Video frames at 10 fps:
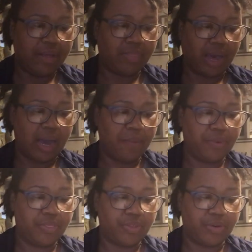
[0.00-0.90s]
the
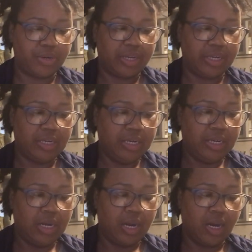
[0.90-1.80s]
I-130
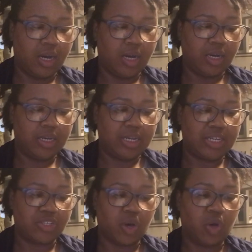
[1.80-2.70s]

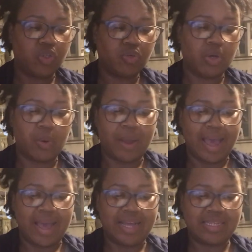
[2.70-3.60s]
is also known
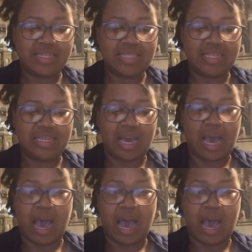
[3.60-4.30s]
as the